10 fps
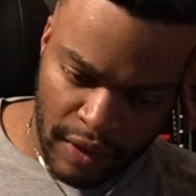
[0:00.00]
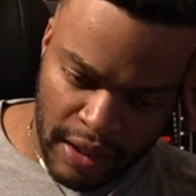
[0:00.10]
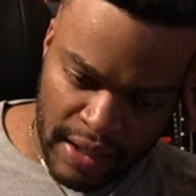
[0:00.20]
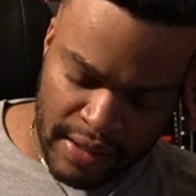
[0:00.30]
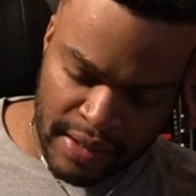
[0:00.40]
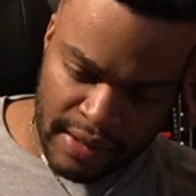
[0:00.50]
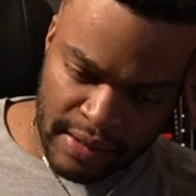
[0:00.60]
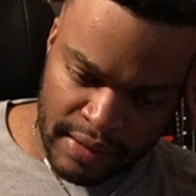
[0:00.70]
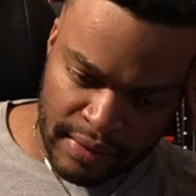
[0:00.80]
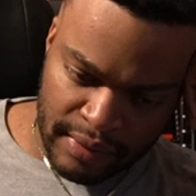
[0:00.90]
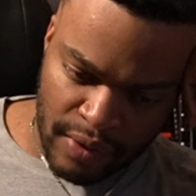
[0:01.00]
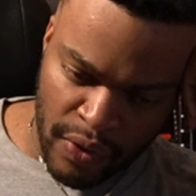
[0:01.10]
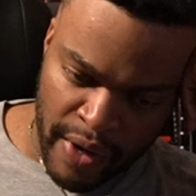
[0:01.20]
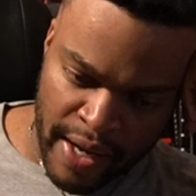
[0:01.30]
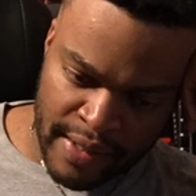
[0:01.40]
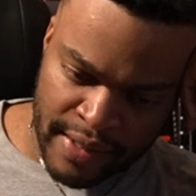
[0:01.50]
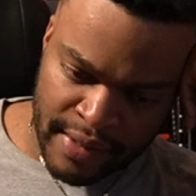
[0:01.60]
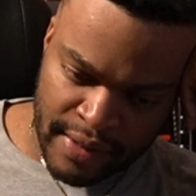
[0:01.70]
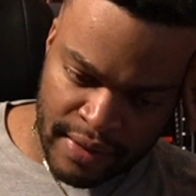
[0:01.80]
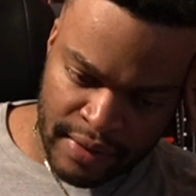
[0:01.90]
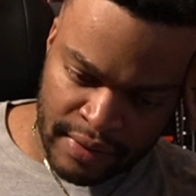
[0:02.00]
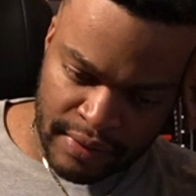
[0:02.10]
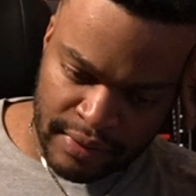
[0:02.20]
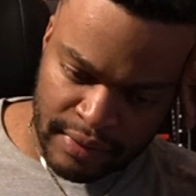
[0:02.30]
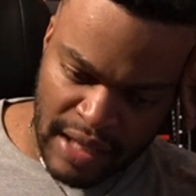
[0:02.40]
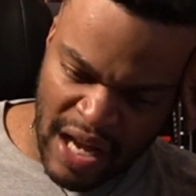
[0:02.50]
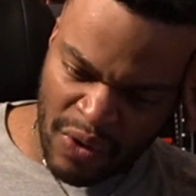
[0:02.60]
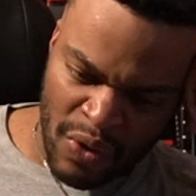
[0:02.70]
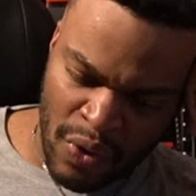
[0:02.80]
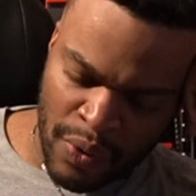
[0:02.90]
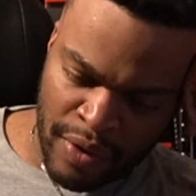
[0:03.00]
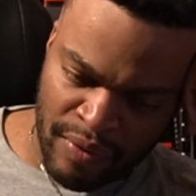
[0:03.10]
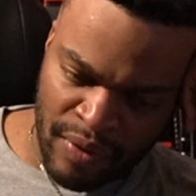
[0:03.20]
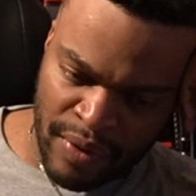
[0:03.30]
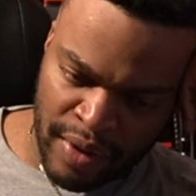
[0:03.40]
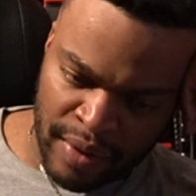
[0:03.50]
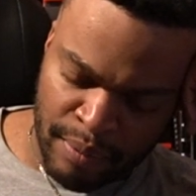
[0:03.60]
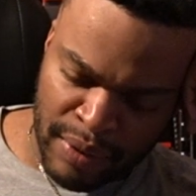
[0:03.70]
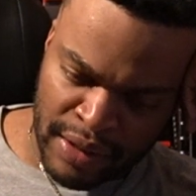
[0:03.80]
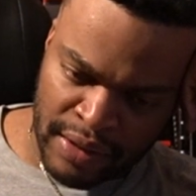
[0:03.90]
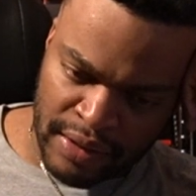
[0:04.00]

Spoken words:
existent or as existent. I don't know the word for it, but